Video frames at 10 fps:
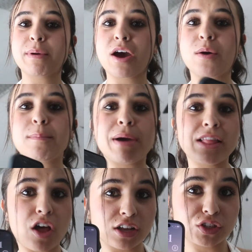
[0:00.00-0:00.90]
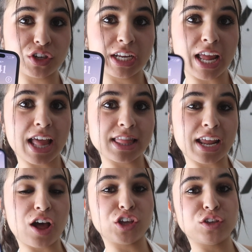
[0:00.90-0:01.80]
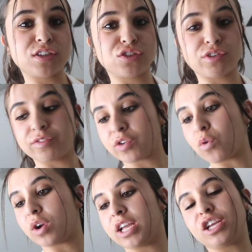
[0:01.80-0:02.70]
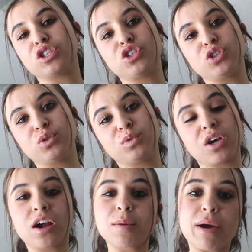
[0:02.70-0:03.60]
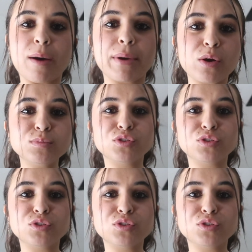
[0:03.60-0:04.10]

about my lock screen and then I'll use a screen recording to talk about my home